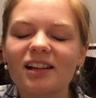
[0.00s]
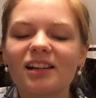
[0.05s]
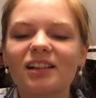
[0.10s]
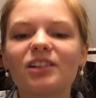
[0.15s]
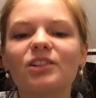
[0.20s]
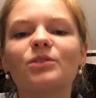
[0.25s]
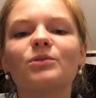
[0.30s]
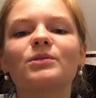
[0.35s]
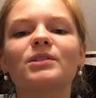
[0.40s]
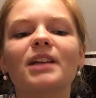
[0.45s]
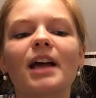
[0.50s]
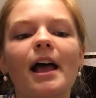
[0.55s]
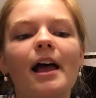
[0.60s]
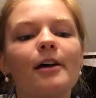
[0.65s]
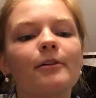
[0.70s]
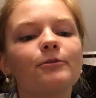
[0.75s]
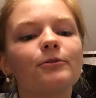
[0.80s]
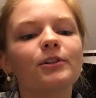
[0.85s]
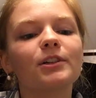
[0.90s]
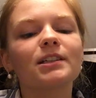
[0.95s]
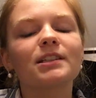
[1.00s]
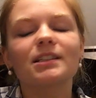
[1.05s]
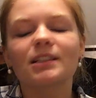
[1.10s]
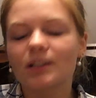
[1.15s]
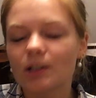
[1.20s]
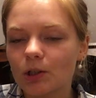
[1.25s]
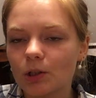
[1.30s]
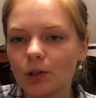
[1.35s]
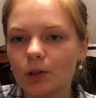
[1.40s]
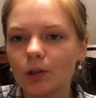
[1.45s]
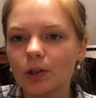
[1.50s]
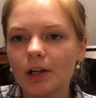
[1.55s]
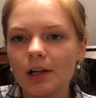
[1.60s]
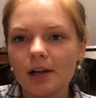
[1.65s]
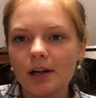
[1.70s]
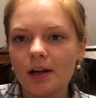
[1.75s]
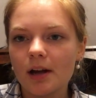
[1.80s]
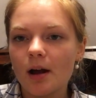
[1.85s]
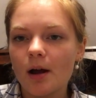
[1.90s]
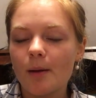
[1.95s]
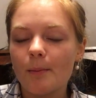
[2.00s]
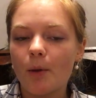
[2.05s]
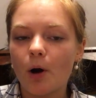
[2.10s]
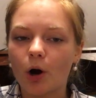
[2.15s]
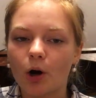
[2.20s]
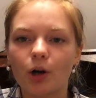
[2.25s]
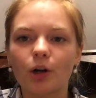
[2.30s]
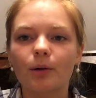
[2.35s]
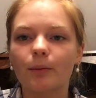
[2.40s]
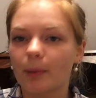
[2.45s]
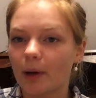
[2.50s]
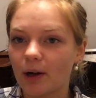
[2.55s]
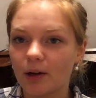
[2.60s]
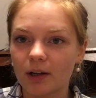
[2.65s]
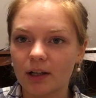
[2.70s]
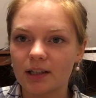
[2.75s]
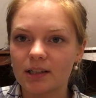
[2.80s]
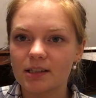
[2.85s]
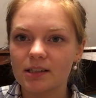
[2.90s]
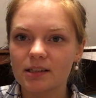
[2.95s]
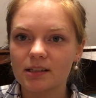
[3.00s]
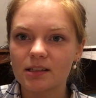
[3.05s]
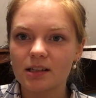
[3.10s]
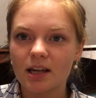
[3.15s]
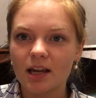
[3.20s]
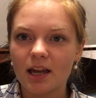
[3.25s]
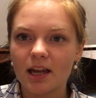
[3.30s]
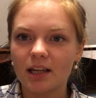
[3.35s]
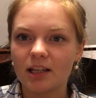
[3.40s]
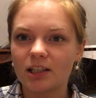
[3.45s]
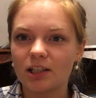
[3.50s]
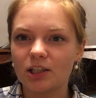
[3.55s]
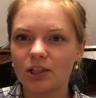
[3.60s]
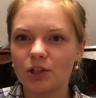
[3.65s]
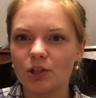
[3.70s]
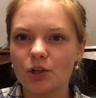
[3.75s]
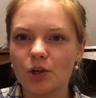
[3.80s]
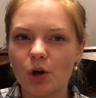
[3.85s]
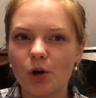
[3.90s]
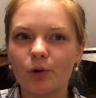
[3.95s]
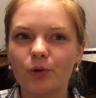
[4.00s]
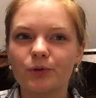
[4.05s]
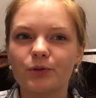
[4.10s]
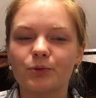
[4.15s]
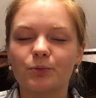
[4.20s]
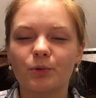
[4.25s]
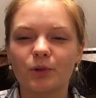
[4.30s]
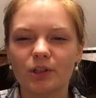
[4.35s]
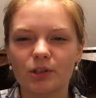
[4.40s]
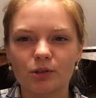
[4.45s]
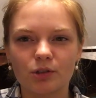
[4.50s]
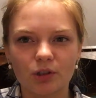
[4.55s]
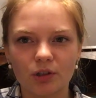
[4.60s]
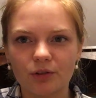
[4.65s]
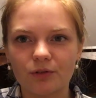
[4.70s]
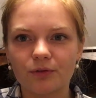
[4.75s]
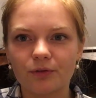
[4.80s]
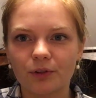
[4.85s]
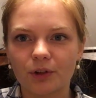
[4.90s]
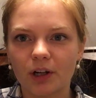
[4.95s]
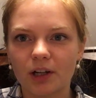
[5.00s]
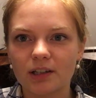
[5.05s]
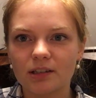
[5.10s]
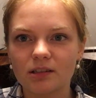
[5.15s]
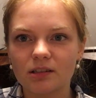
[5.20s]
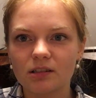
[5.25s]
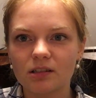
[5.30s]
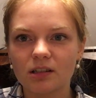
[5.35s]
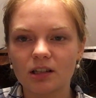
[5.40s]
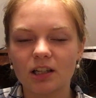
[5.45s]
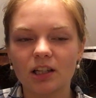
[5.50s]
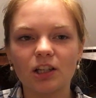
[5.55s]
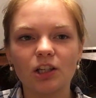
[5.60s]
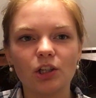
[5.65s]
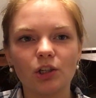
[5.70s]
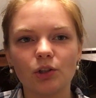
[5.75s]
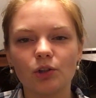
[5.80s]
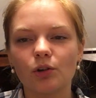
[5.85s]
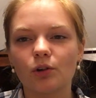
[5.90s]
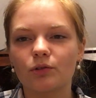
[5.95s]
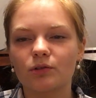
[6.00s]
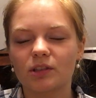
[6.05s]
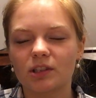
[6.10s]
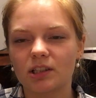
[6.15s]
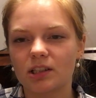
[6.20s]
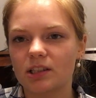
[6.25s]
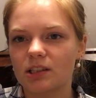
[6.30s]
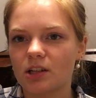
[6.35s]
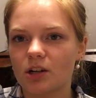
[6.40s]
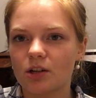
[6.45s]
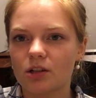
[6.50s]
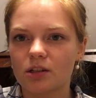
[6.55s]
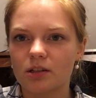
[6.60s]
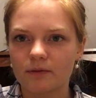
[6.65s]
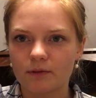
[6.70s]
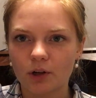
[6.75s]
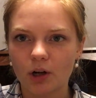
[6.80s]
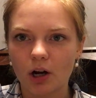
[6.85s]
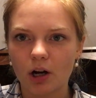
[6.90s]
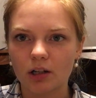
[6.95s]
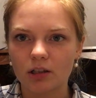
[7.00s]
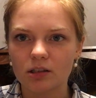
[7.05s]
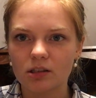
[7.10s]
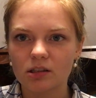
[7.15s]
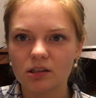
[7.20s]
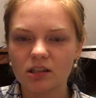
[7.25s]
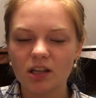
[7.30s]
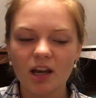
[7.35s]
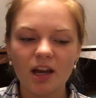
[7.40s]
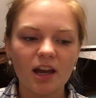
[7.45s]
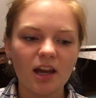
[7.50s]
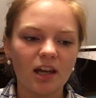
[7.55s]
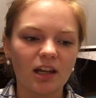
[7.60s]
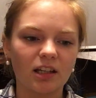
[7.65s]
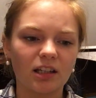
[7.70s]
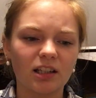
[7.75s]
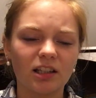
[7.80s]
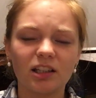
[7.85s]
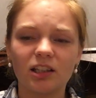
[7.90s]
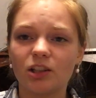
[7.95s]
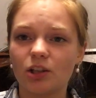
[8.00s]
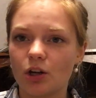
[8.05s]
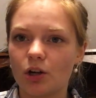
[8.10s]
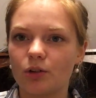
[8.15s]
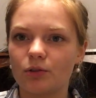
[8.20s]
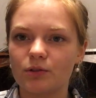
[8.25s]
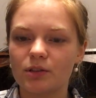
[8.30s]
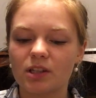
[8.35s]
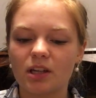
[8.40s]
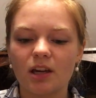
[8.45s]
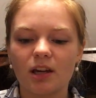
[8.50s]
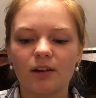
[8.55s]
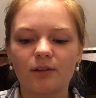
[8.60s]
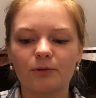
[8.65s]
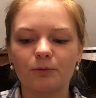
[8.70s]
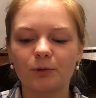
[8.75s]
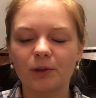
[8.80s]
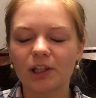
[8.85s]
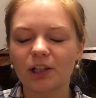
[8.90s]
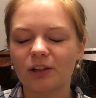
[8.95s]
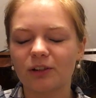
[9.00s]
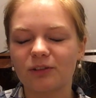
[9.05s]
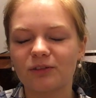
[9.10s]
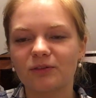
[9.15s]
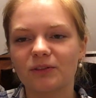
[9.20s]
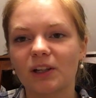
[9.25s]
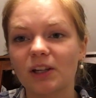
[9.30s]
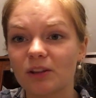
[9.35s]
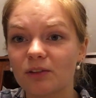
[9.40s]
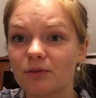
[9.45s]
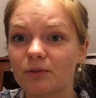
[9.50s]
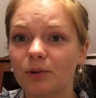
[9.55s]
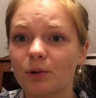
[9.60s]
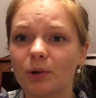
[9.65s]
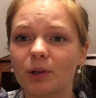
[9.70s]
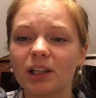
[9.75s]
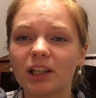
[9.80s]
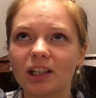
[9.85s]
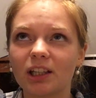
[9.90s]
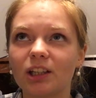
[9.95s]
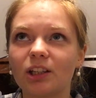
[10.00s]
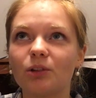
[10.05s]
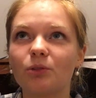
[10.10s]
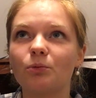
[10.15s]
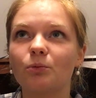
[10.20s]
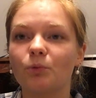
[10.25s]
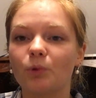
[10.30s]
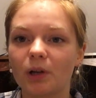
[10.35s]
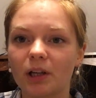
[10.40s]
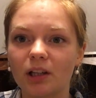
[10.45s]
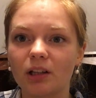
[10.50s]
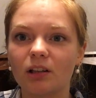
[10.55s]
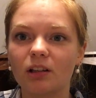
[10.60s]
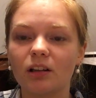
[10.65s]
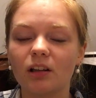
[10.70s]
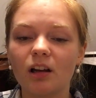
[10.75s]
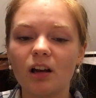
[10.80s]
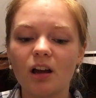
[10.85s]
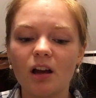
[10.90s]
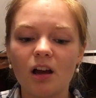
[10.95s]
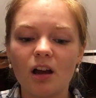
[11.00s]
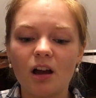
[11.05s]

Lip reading: He knows every single part about us, and he knows what is good for us, and he knows the desires of our hearts, and he knows if we are faithful, he will